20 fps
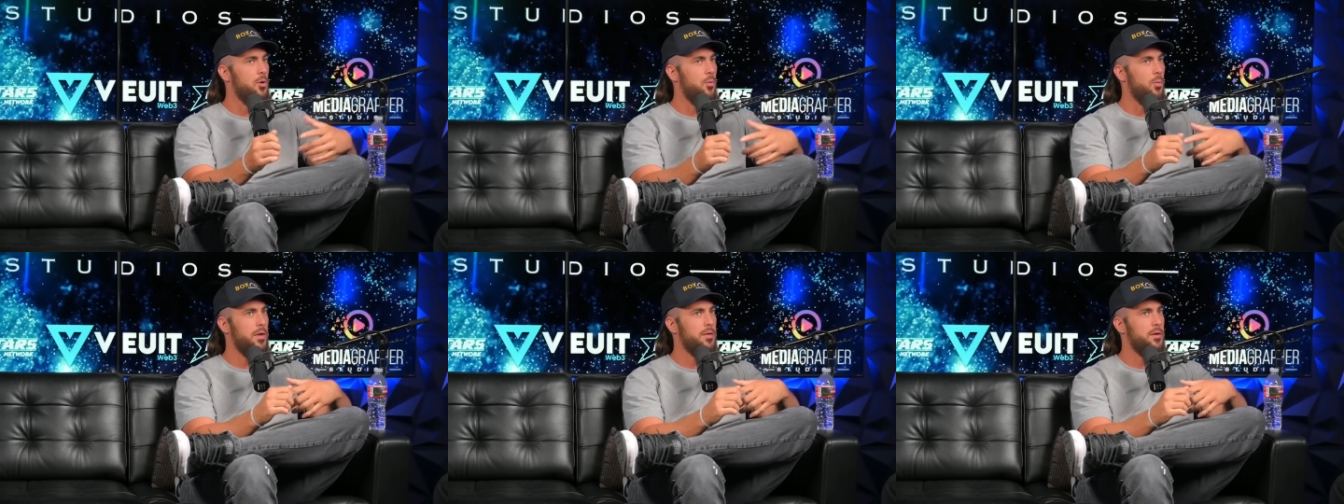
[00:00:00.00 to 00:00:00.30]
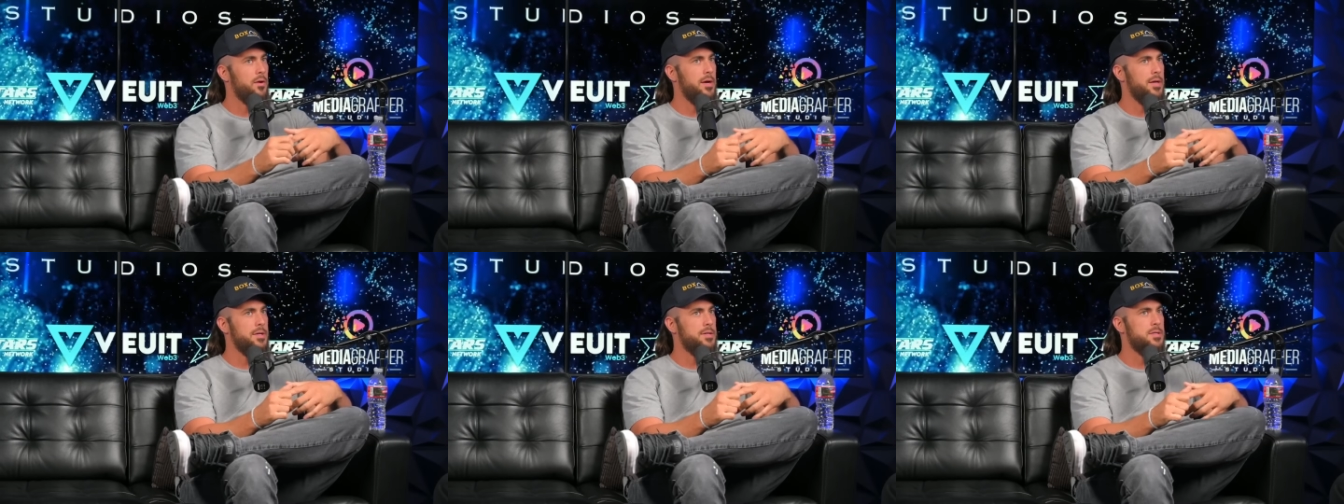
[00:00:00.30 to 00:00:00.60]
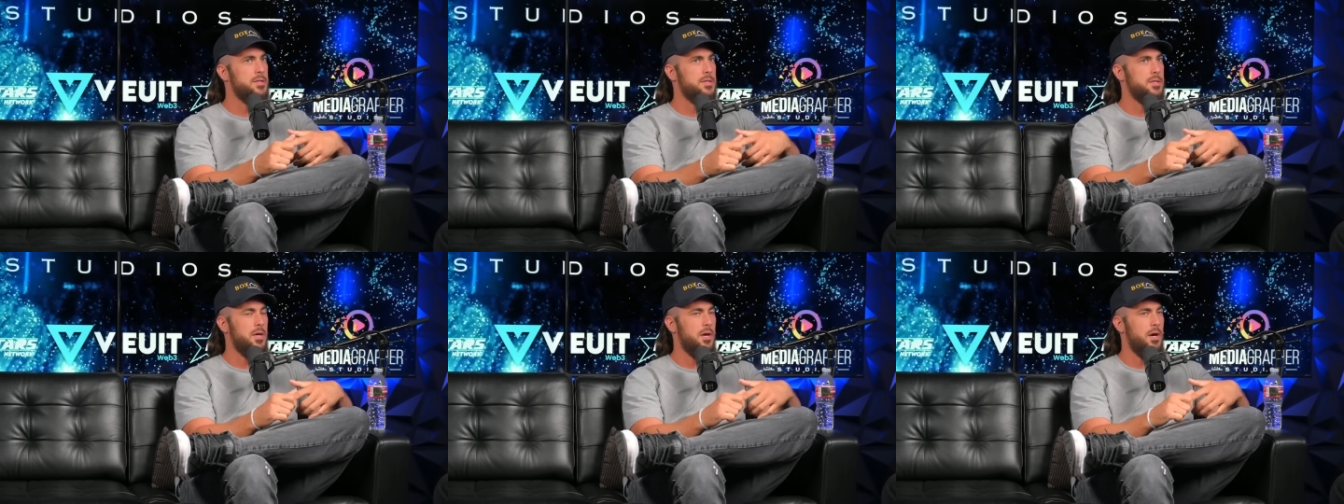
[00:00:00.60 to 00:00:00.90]
whether
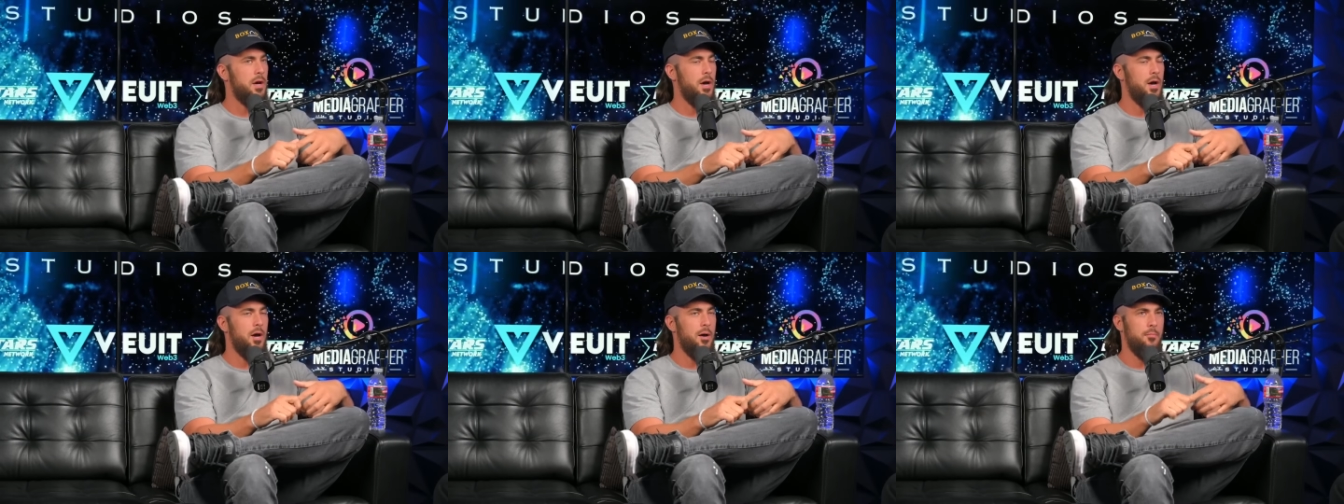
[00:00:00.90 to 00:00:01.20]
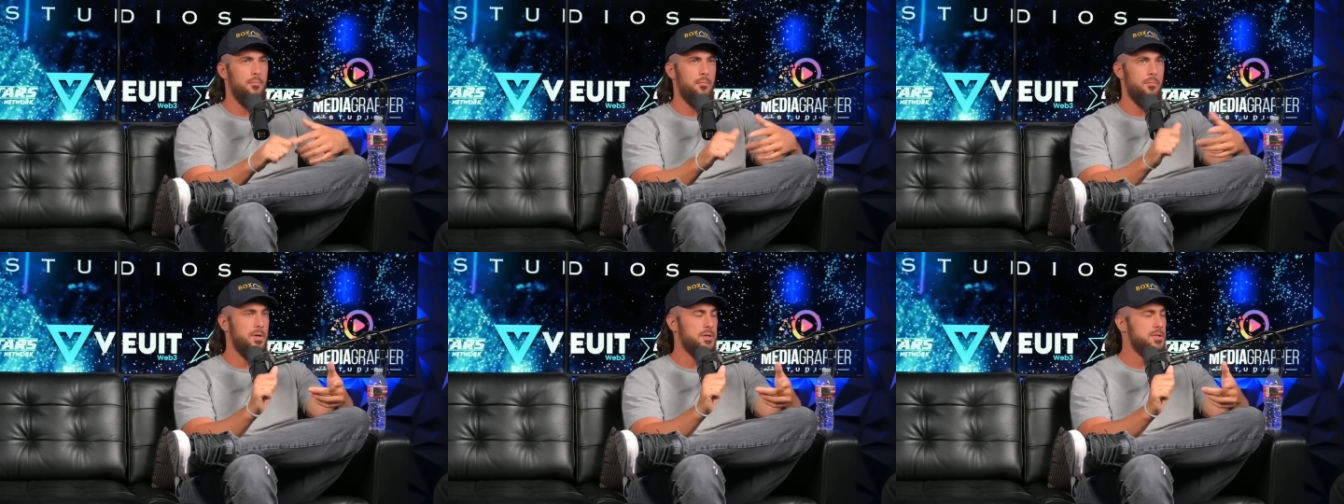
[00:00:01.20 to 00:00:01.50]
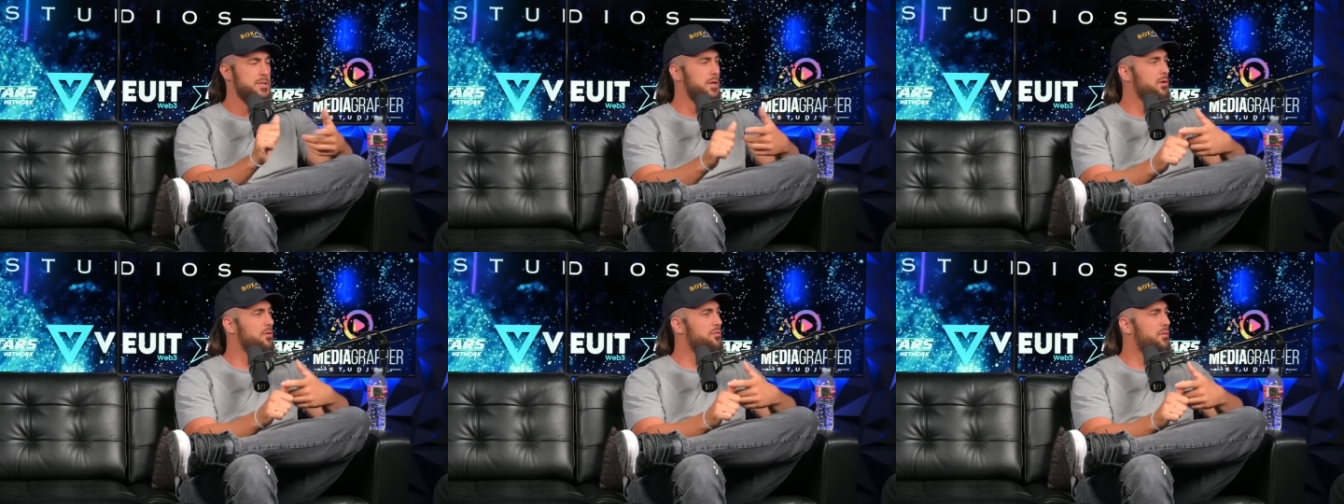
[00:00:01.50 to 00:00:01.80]
it's um, a
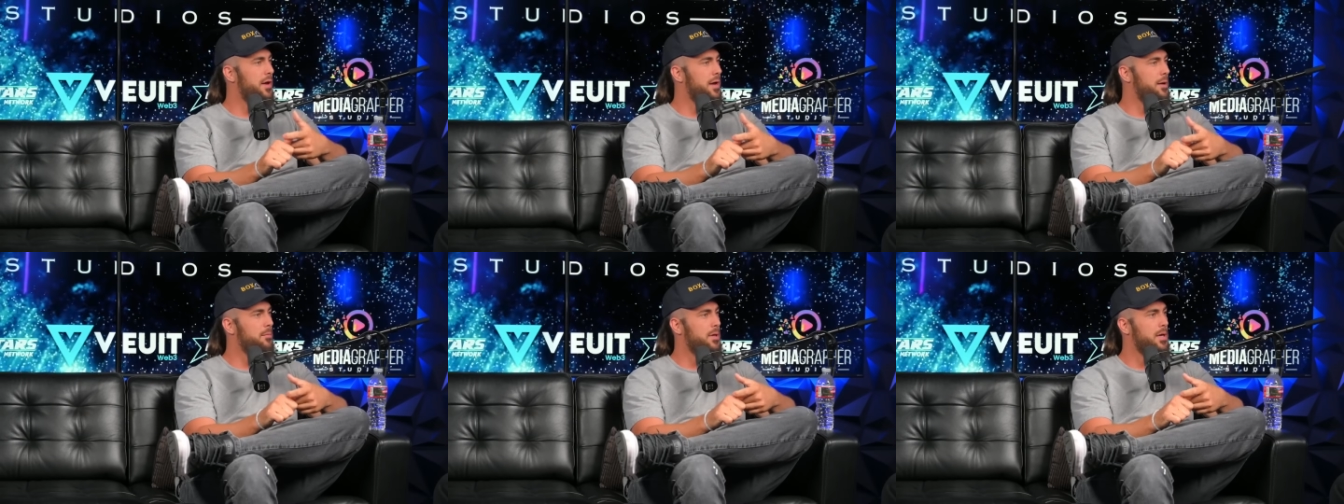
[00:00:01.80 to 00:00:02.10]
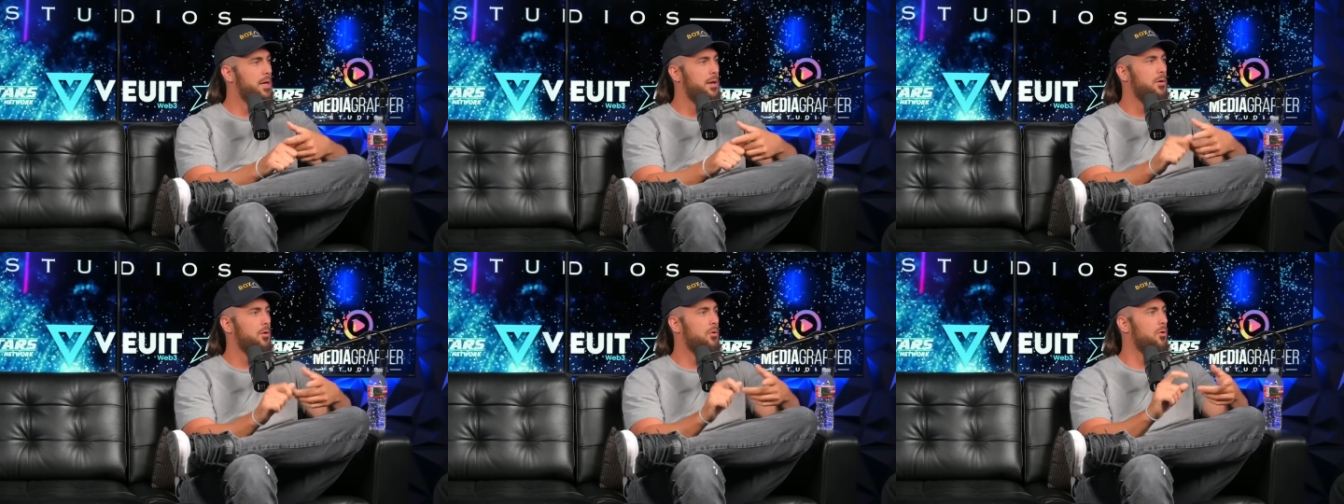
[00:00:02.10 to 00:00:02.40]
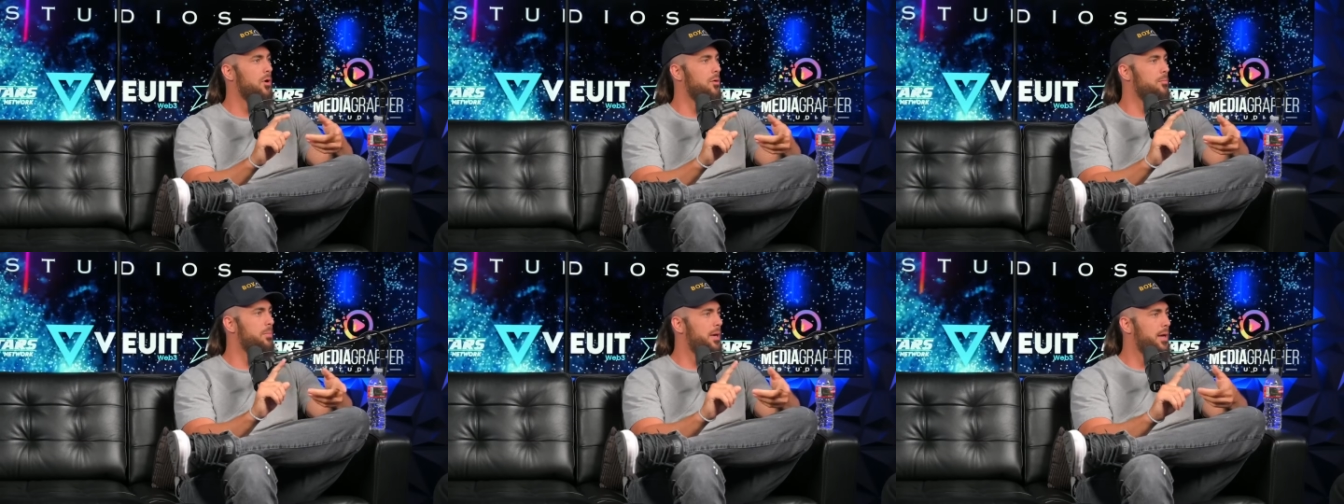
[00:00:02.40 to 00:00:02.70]
single family
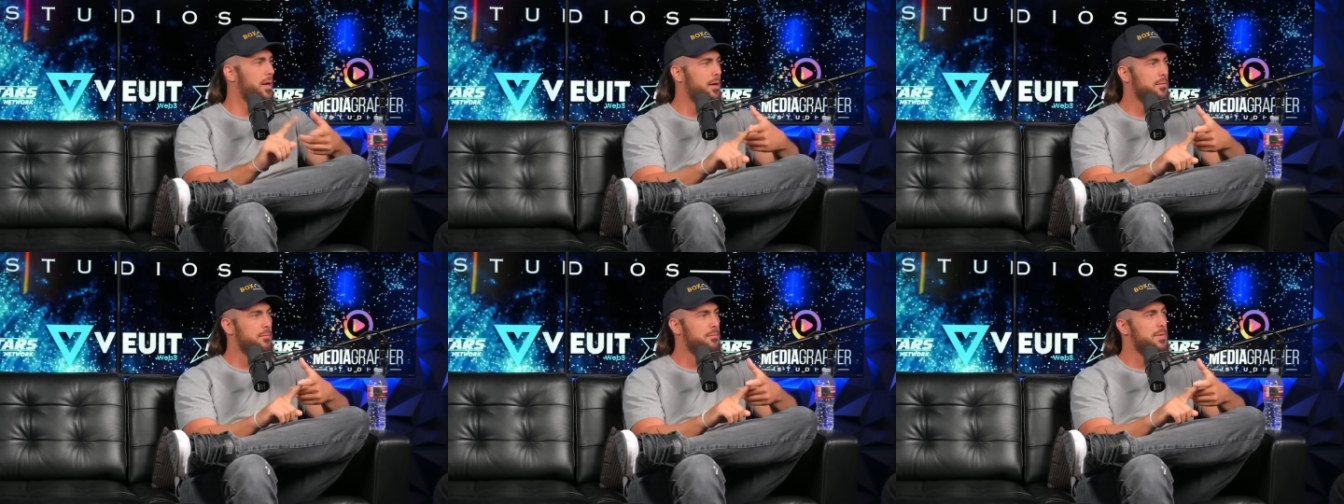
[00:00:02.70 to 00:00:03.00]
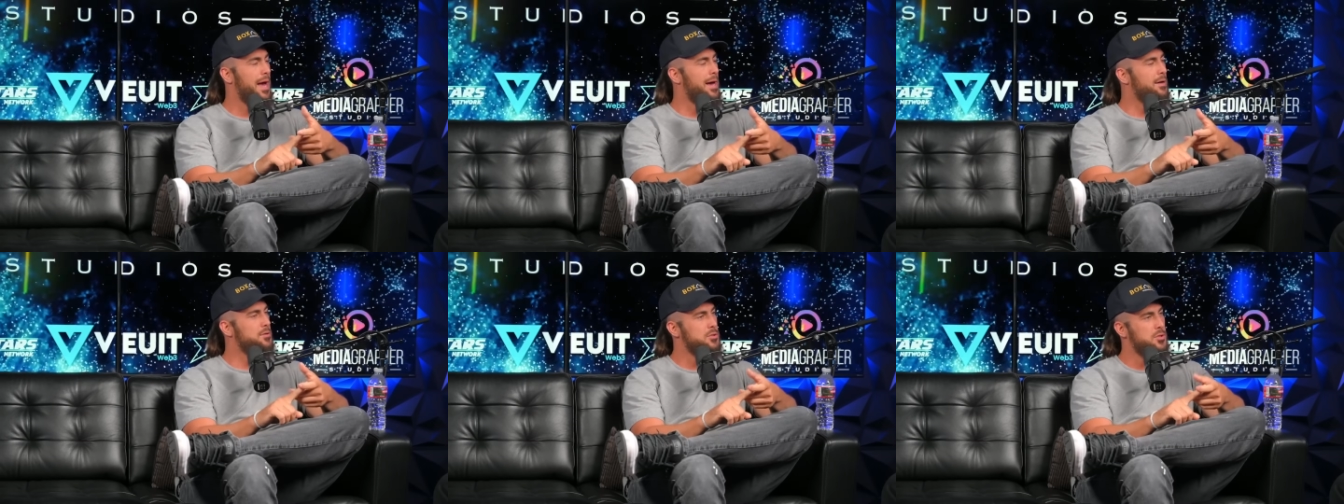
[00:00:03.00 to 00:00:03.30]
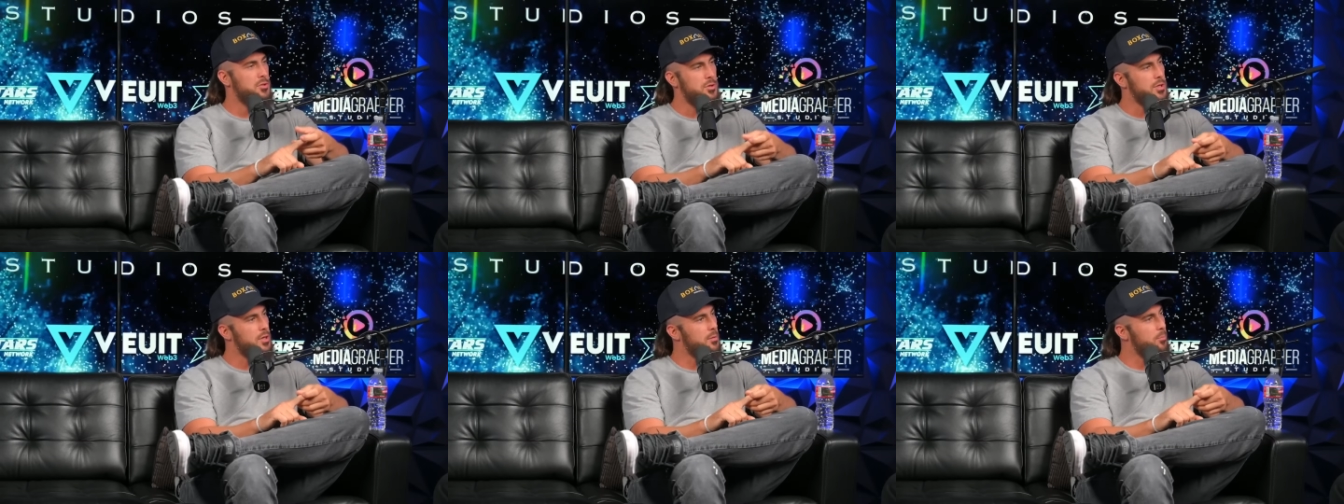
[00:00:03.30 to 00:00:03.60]
or a big
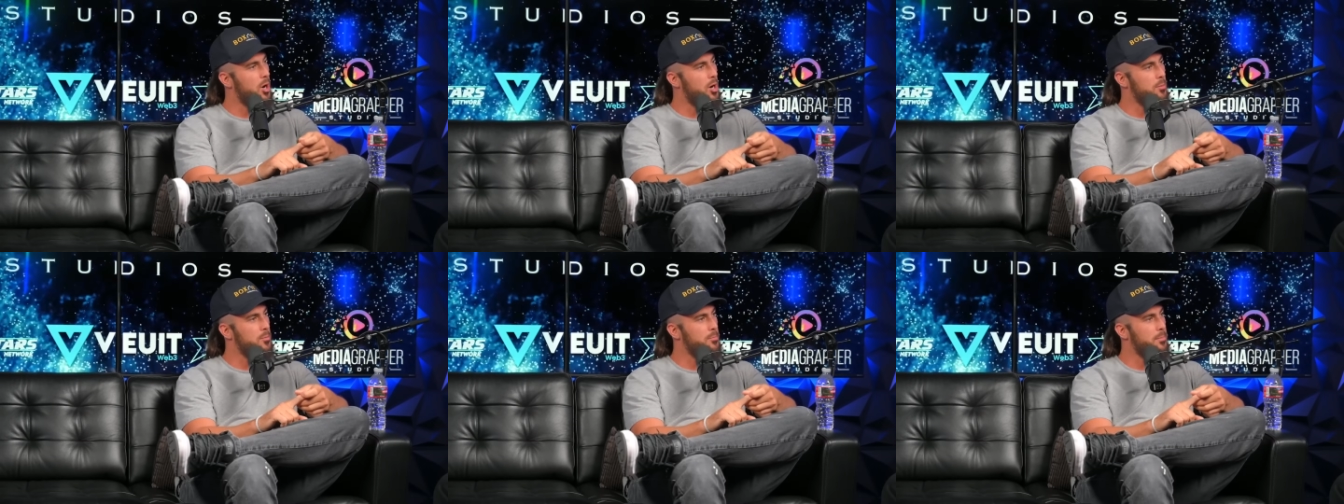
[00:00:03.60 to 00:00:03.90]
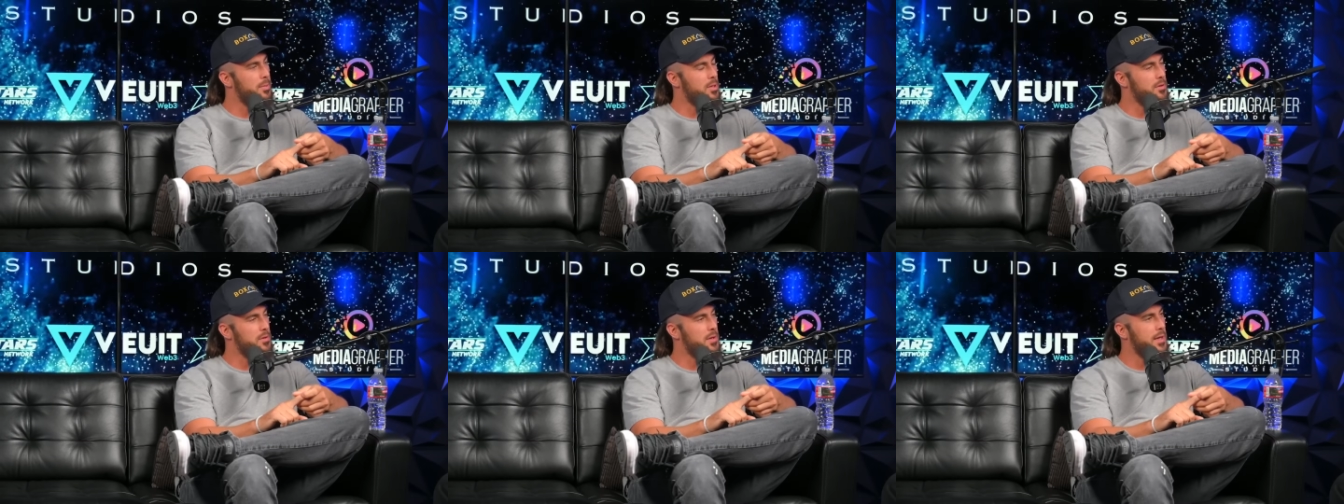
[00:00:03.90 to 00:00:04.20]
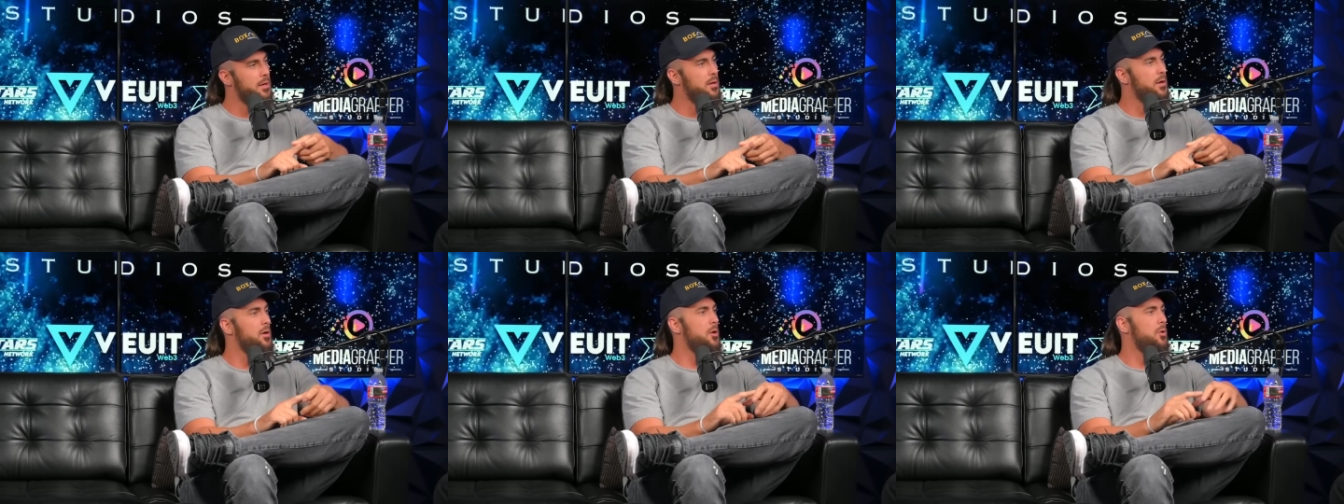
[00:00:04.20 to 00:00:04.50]
thousand unit apartment
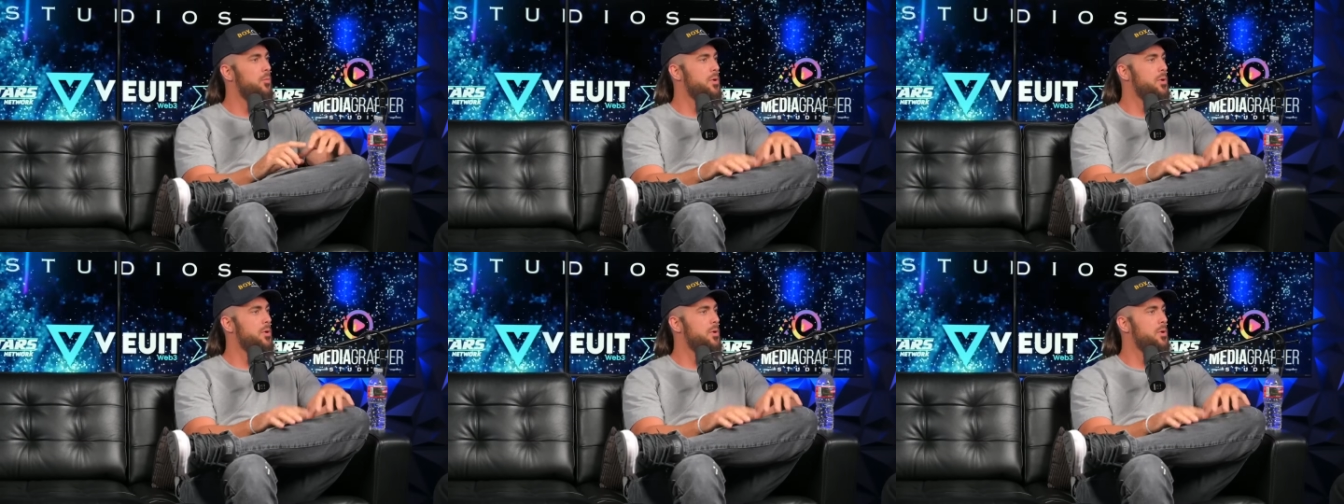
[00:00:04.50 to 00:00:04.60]
building.